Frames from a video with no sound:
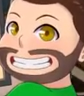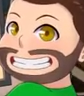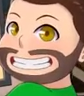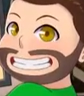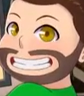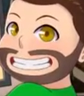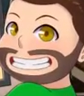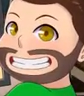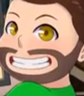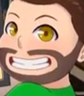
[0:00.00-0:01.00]

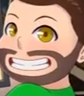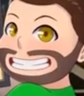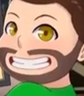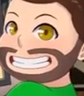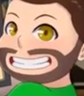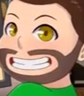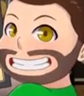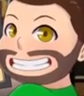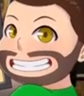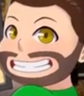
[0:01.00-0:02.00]

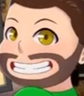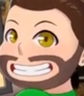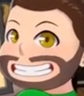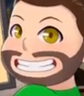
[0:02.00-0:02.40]
(not speaking)